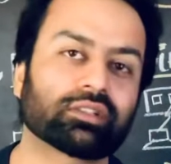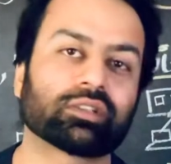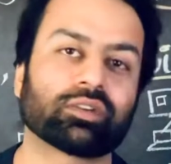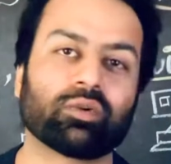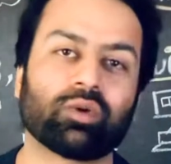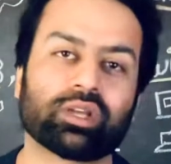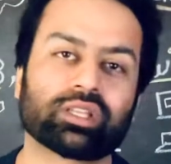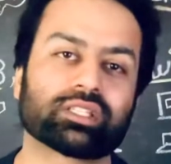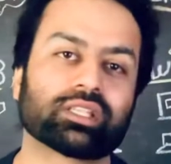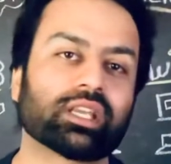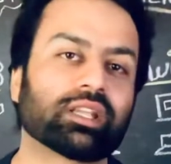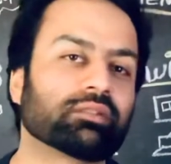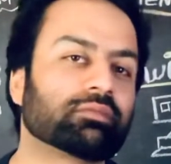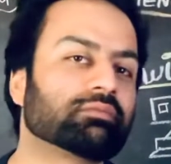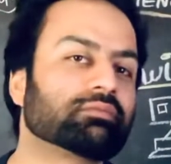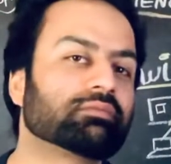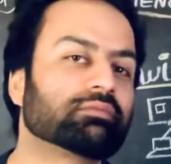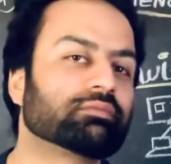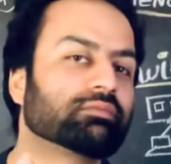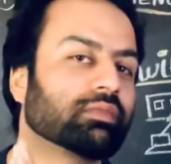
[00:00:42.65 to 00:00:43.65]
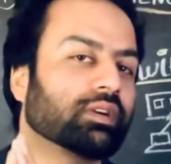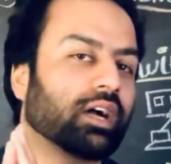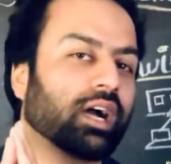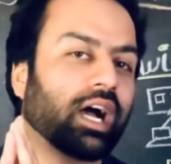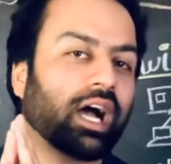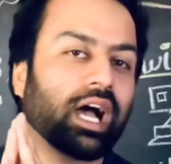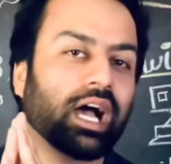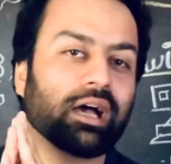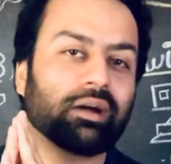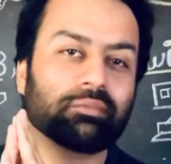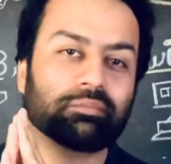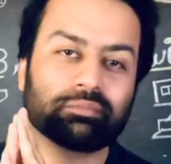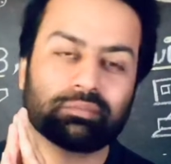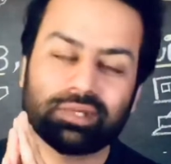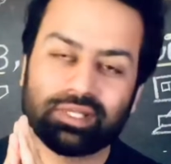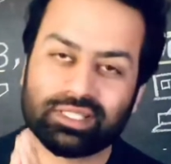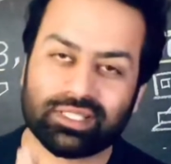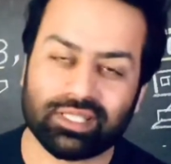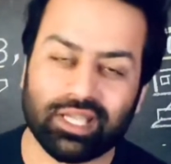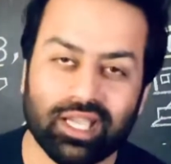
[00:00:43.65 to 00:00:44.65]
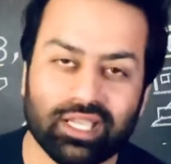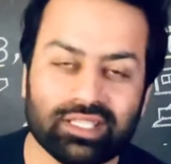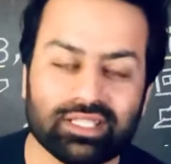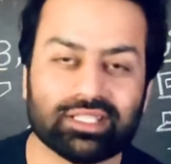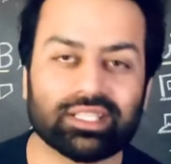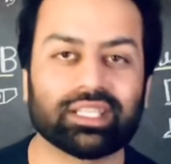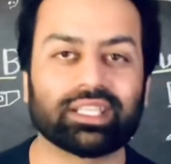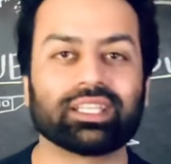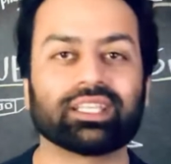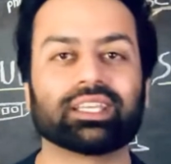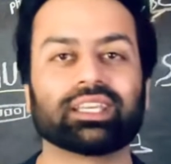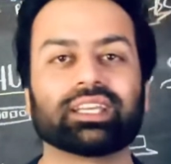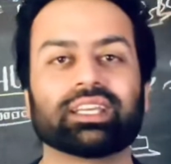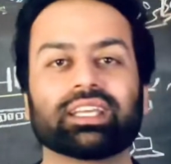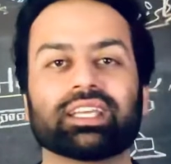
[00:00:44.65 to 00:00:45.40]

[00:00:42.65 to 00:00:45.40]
question precisely.